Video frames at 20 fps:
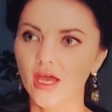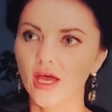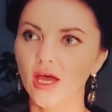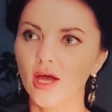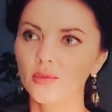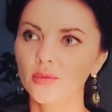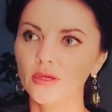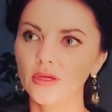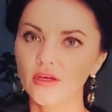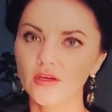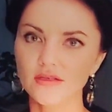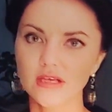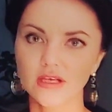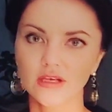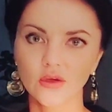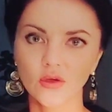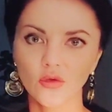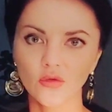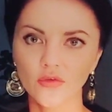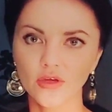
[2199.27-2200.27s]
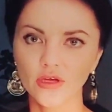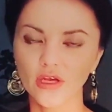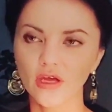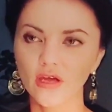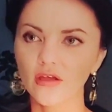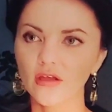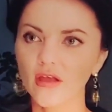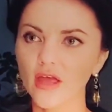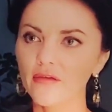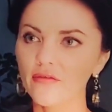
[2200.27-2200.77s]
Uh, because I know
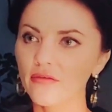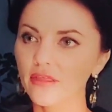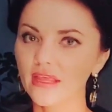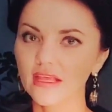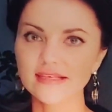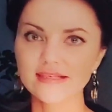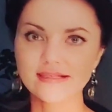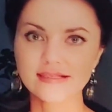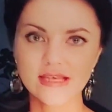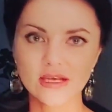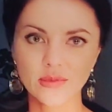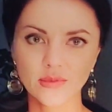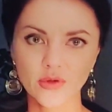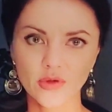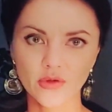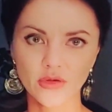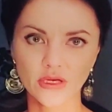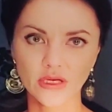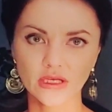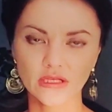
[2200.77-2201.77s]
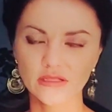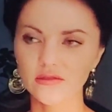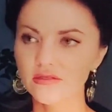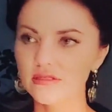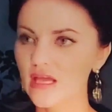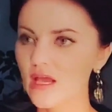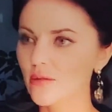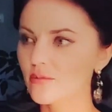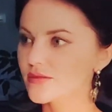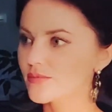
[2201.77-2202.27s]
that everything is temporary.
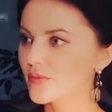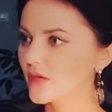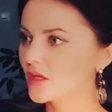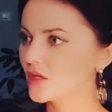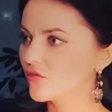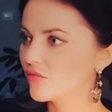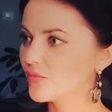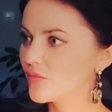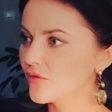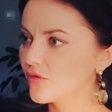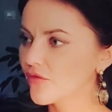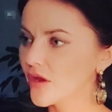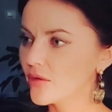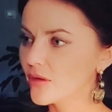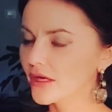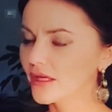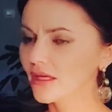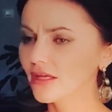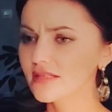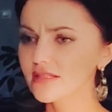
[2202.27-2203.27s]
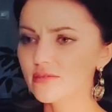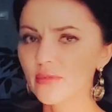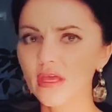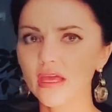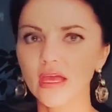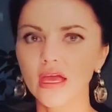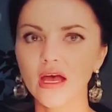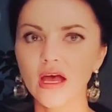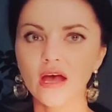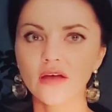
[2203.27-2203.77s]
Today I'm speaking of Breatharianism.
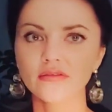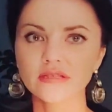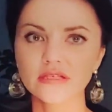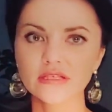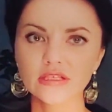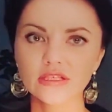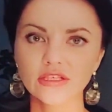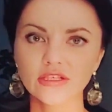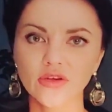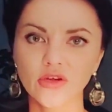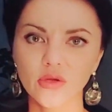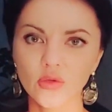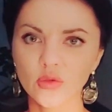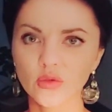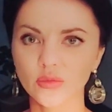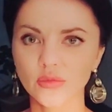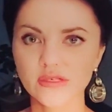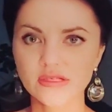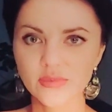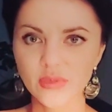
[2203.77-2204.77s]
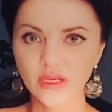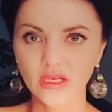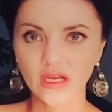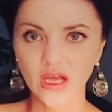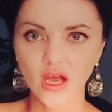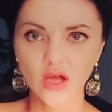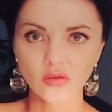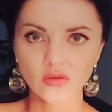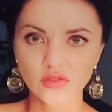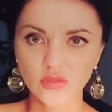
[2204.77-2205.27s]
After a year I will be speaking
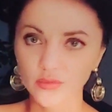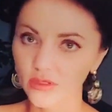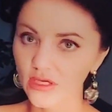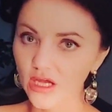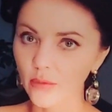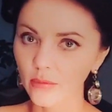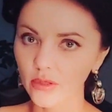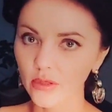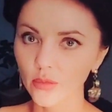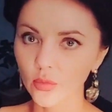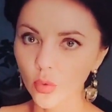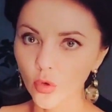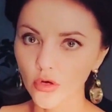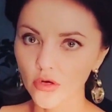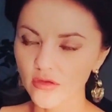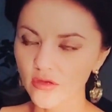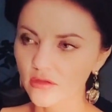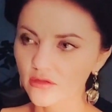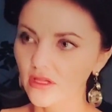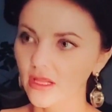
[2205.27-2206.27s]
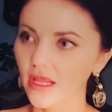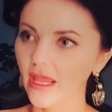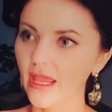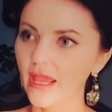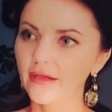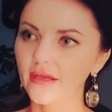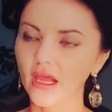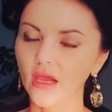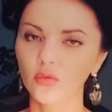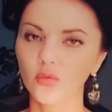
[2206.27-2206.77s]
how to become immortal,
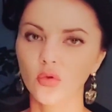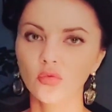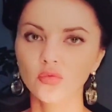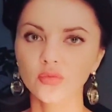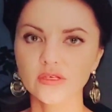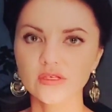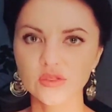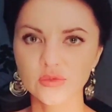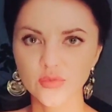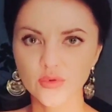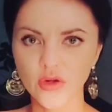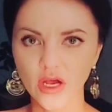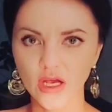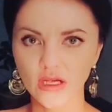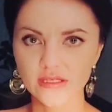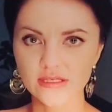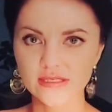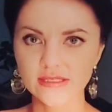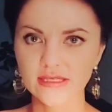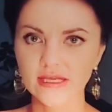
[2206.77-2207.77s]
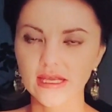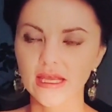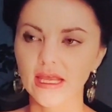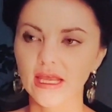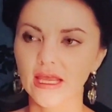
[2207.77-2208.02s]
and I won't be surprised.